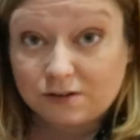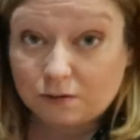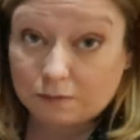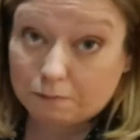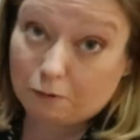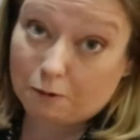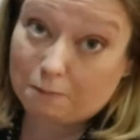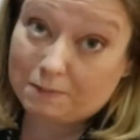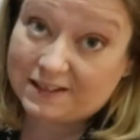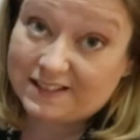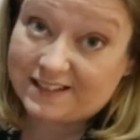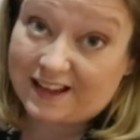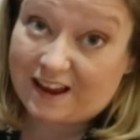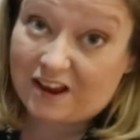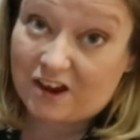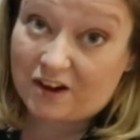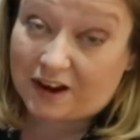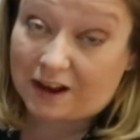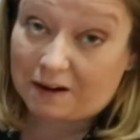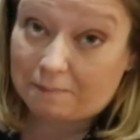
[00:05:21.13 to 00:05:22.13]
so I'd probably
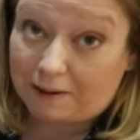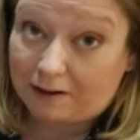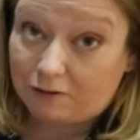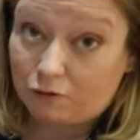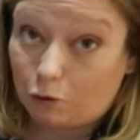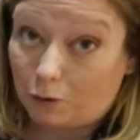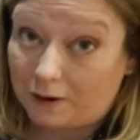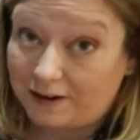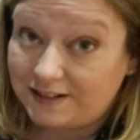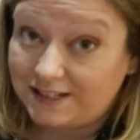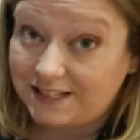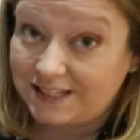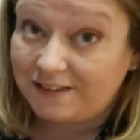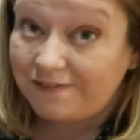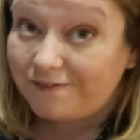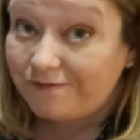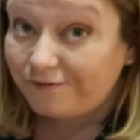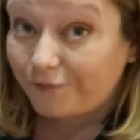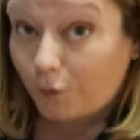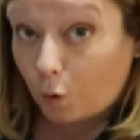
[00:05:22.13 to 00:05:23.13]
say you get about
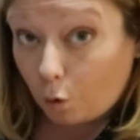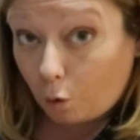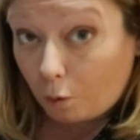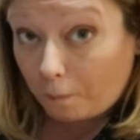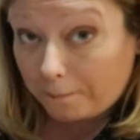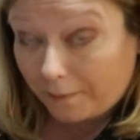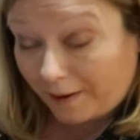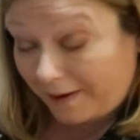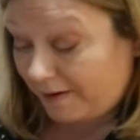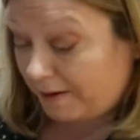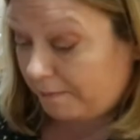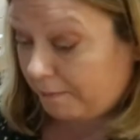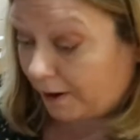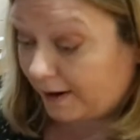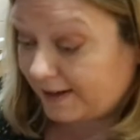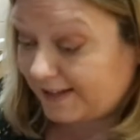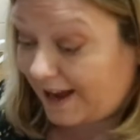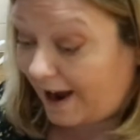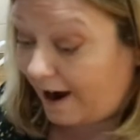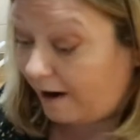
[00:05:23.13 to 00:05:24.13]
24 brownie
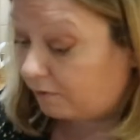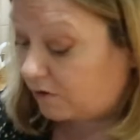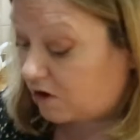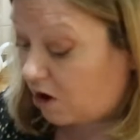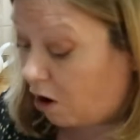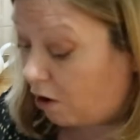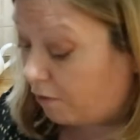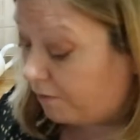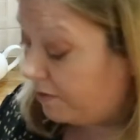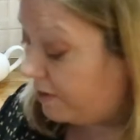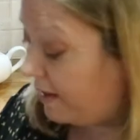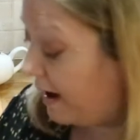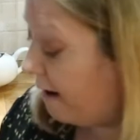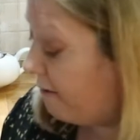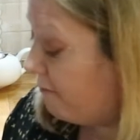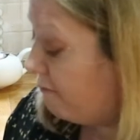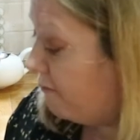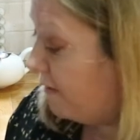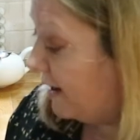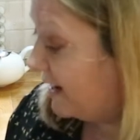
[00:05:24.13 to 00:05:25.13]
bites out of
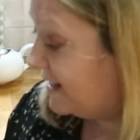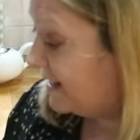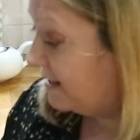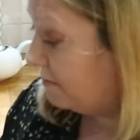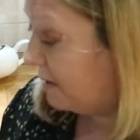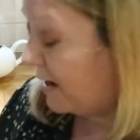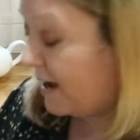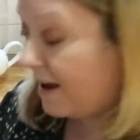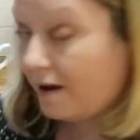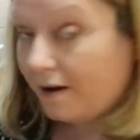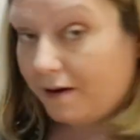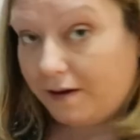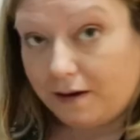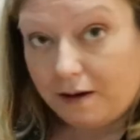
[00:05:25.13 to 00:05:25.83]
that recipe.